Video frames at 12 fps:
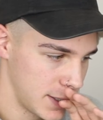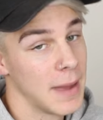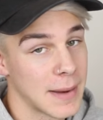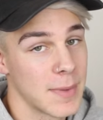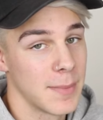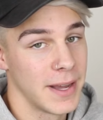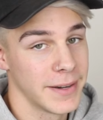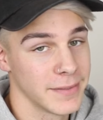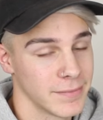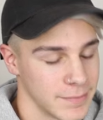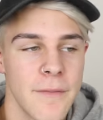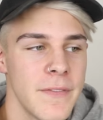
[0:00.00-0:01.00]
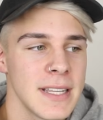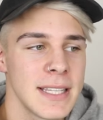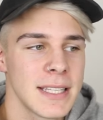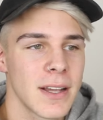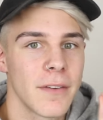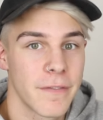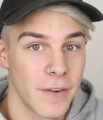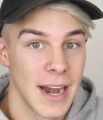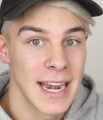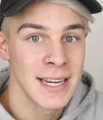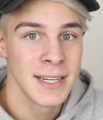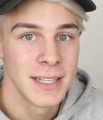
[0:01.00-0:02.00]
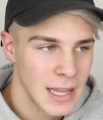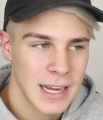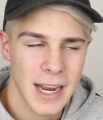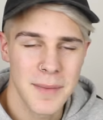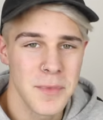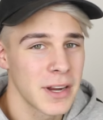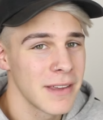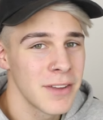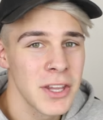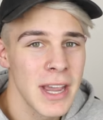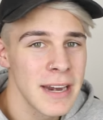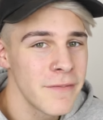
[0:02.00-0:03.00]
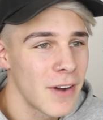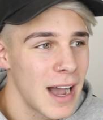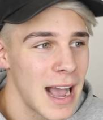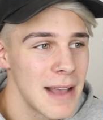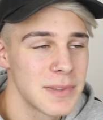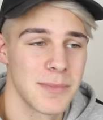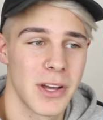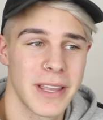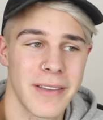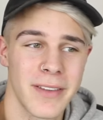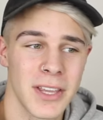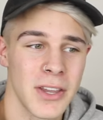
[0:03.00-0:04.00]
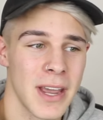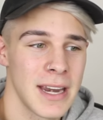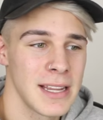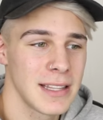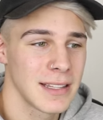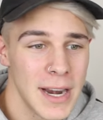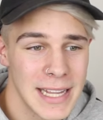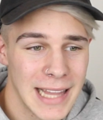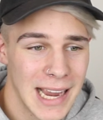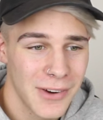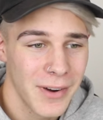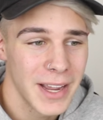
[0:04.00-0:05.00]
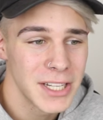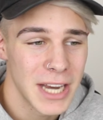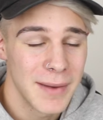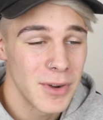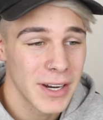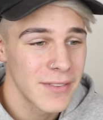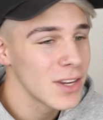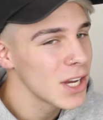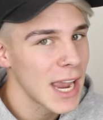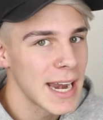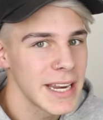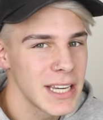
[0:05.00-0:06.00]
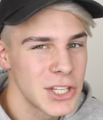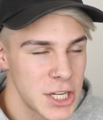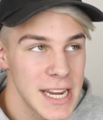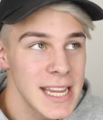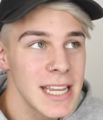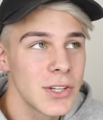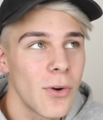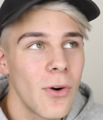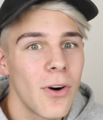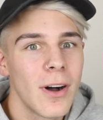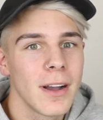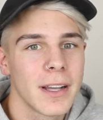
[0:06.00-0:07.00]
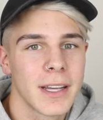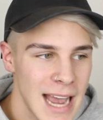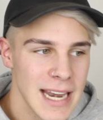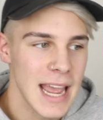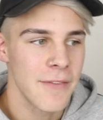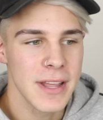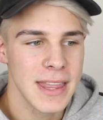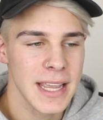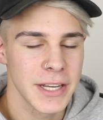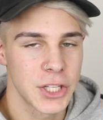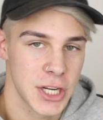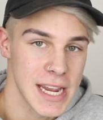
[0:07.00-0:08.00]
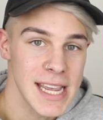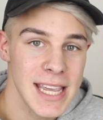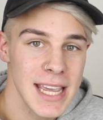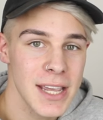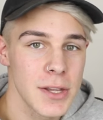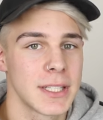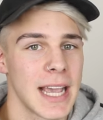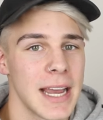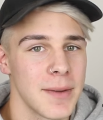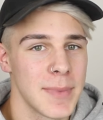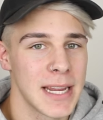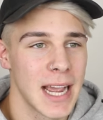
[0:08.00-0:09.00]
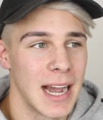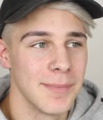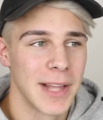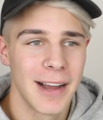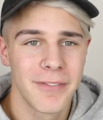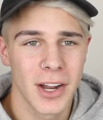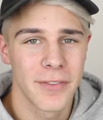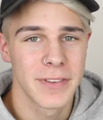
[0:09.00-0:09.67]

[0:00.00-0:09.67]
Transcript: beg my pardon. Emphasis on friend. Like, I'm not giving you any vibes, I'm not giving you any body language, I'm not giving you any cheeky talk, and everything cheeky you say to me, I'm laughing